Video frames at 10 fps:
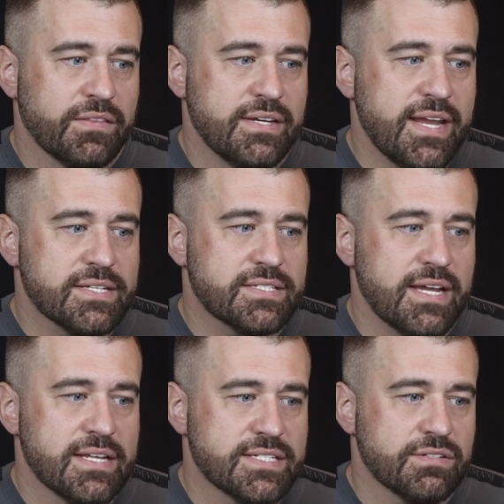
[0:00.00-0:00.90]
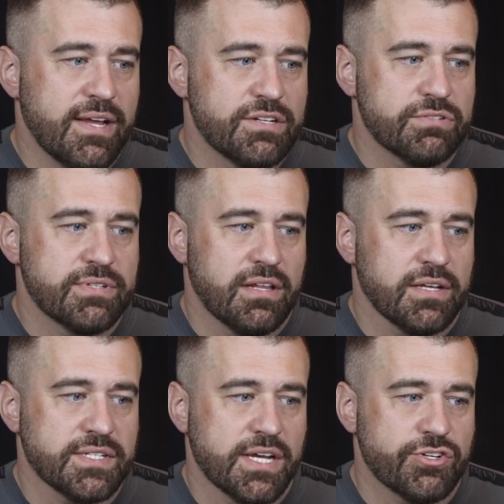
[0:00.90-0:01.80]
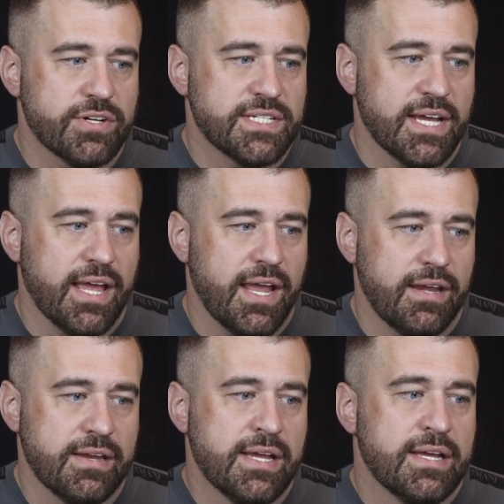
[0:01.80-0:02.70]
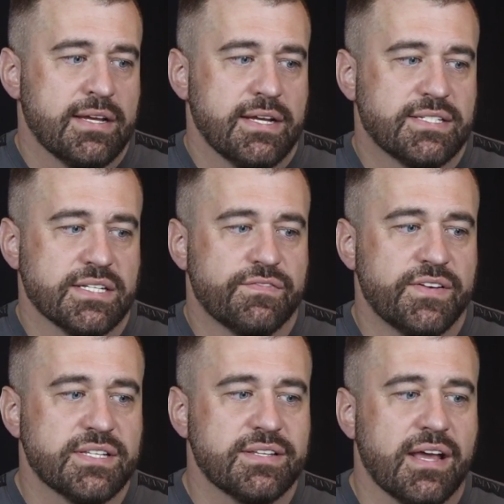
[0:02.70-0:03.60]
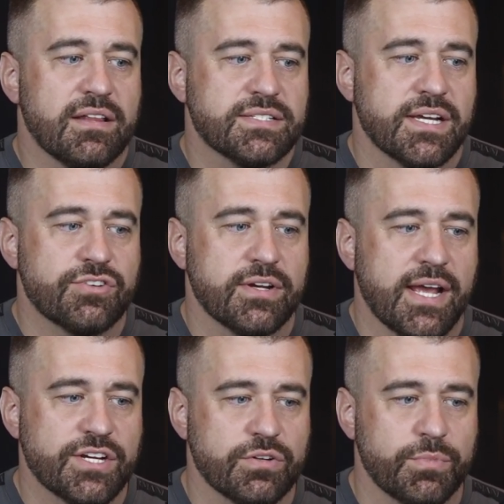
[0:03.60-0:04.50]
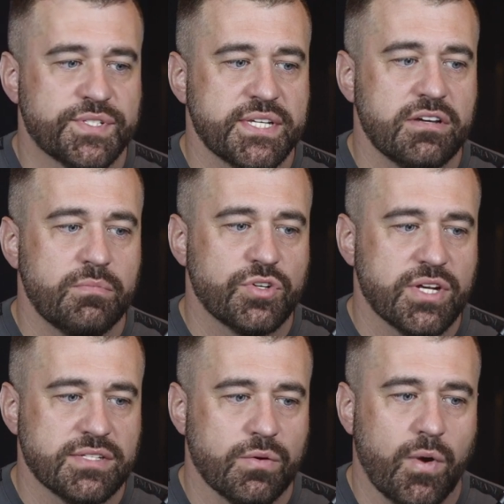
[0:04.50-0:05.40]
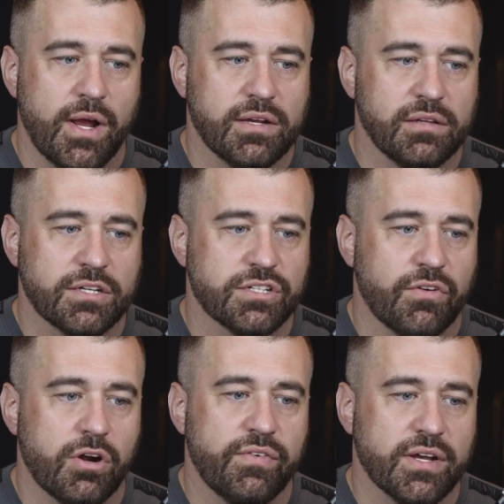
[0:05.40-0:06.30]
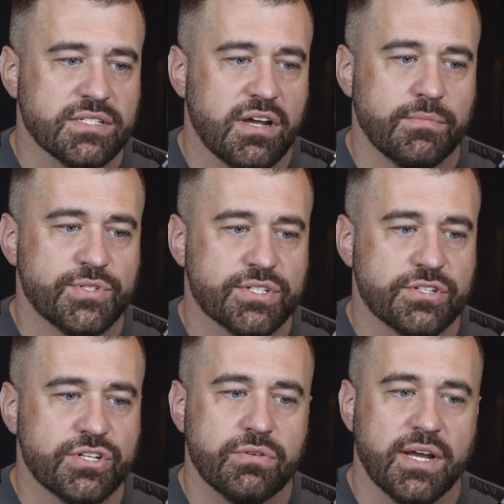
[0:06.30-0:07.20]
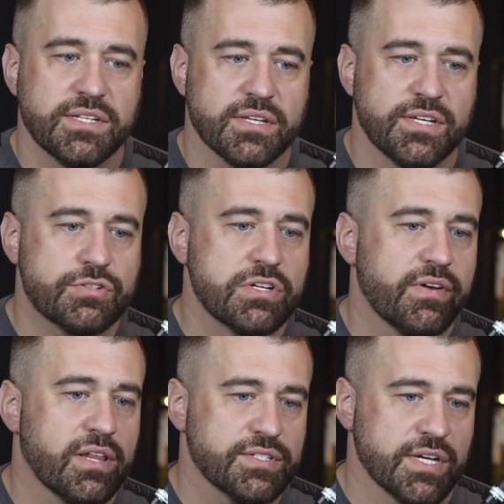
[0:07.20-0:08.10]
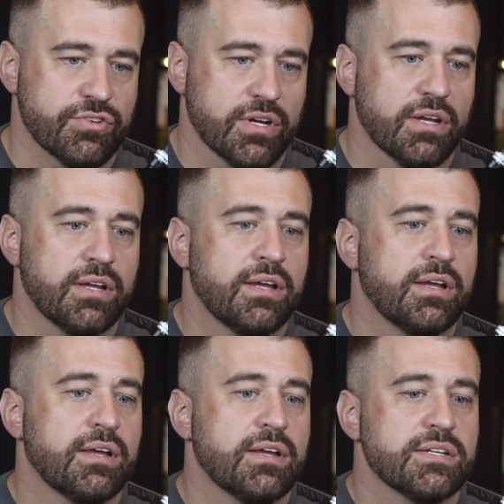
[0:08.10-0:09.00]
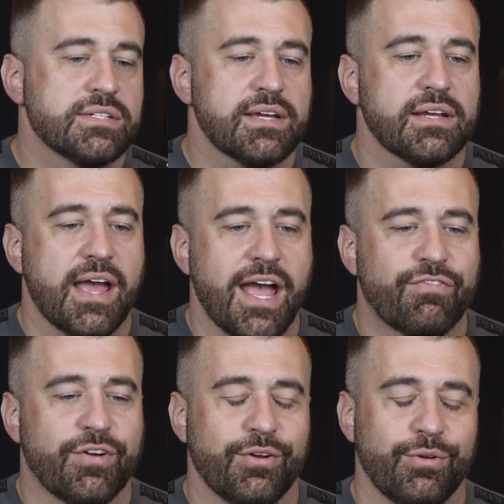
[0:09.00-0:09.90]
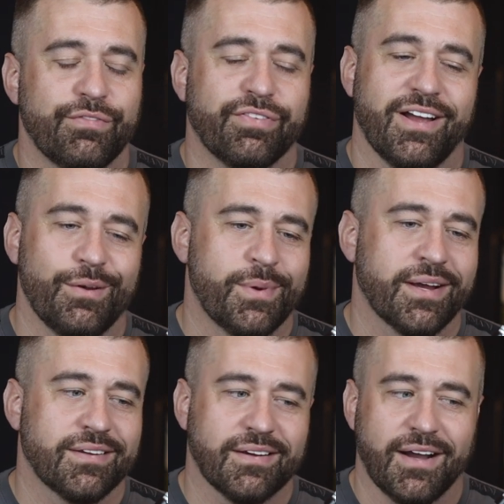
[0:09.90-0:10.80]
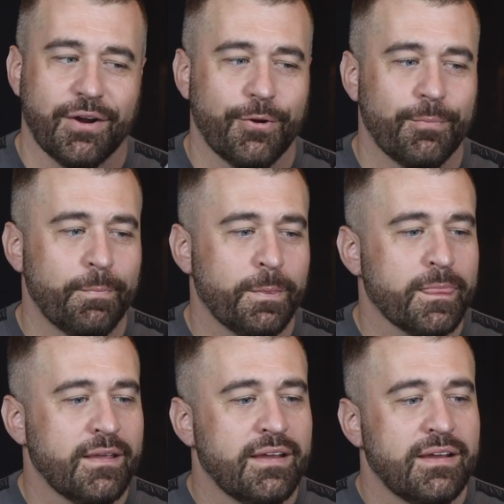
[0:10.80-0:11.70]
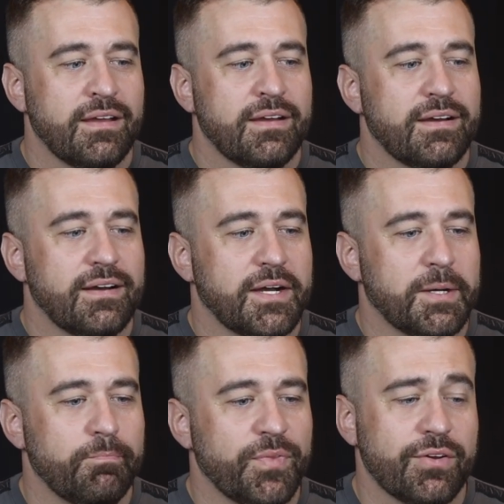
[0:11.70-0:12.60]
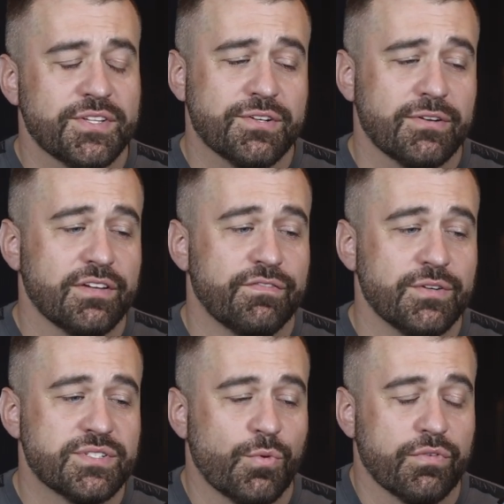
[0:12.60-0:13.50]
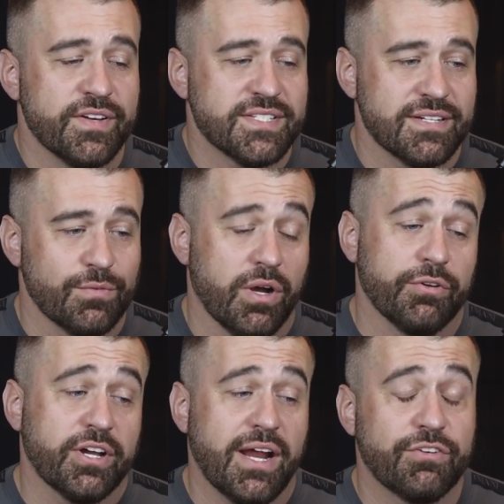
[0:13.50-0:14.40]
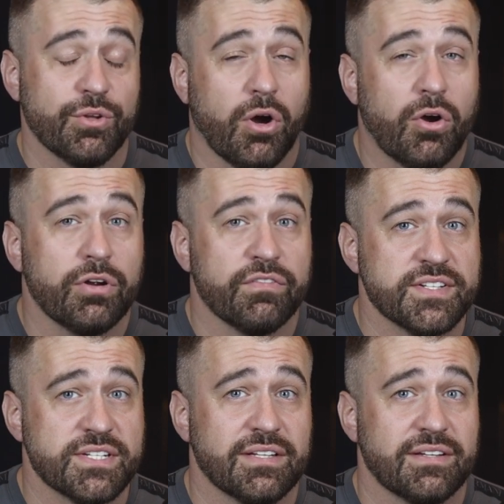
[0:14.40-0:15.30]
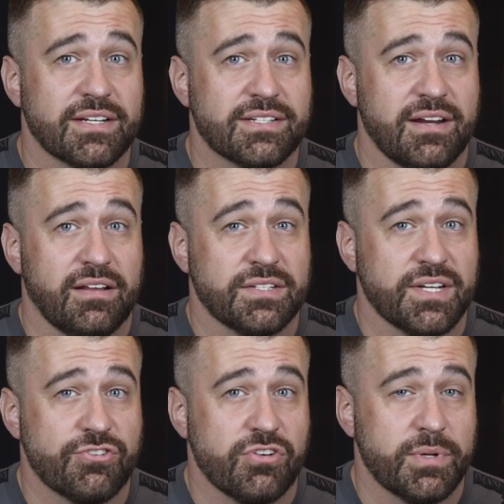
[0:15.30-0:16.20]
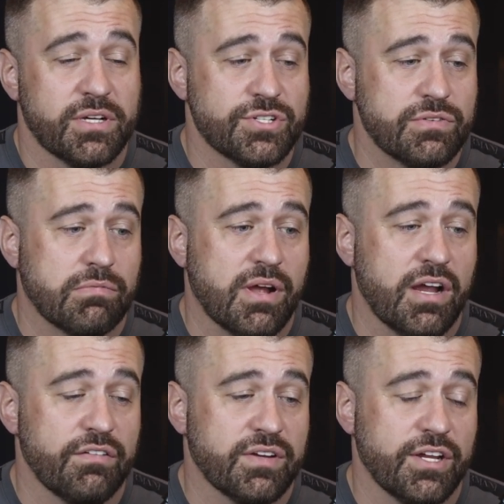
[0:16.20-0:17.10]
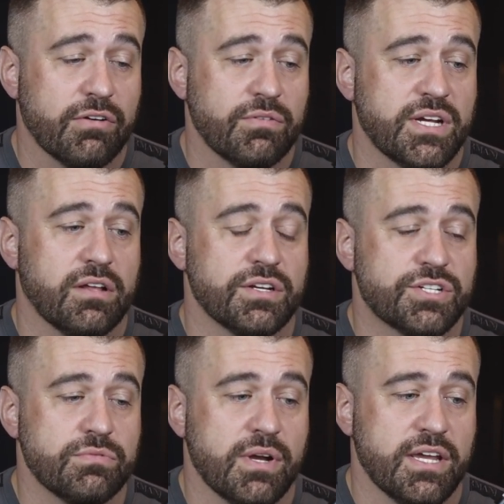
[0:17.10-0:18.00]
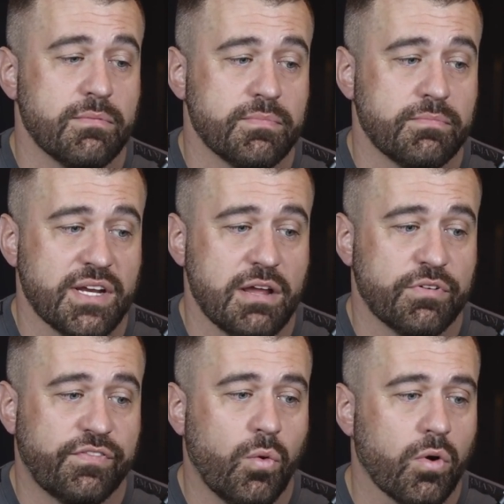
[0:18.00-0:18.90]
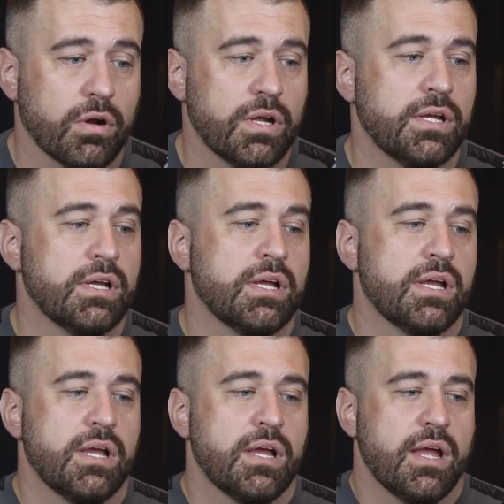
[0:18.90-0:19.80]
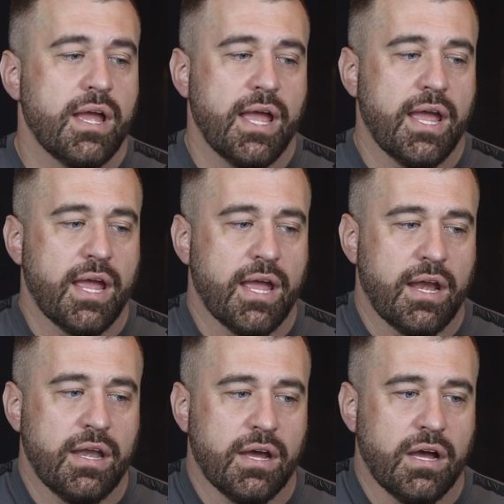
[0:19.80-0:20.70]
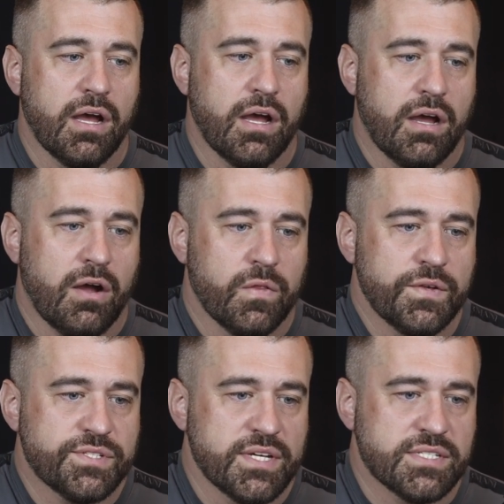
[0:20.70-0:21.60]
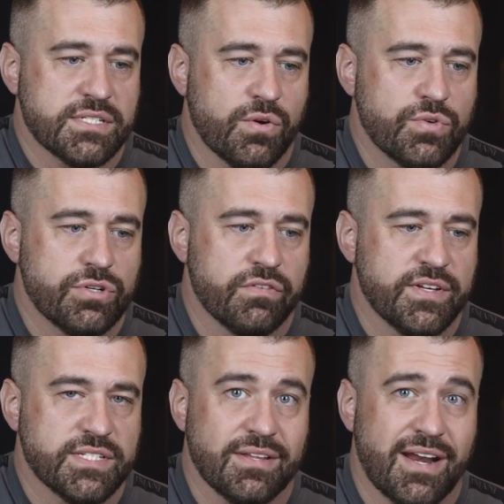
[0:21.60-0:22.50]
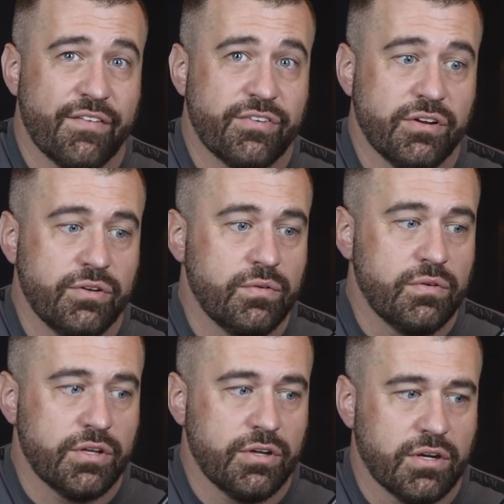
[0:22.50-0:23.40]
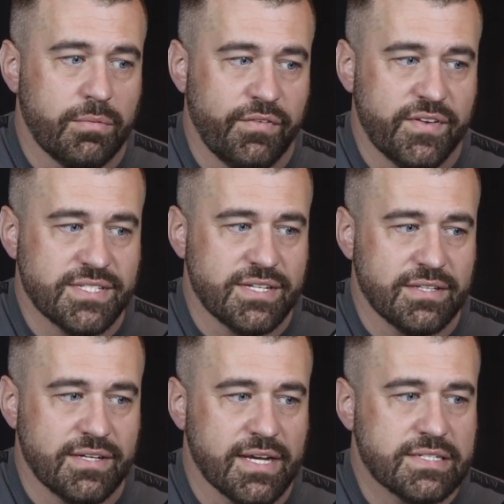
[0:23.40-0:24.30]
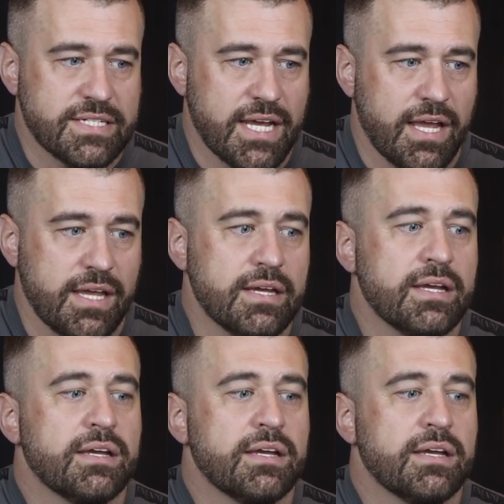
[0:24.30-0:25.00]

the next day, it still has you in Alexandria, day eight. It says visit the Alexandria National Museum, which has a wide collection of artifacts and objects that showcase the history of Alexandria. Take an afternoon flight back to Cairo. Um, you can certainly do some more visiting. Well, you're going to have to do all your visiting the next day in Alexandria because you arrived at your hotel at 2 a.m. night before. And uh, all these things that told you to visit that afternoon, you're going to be visiting the next day.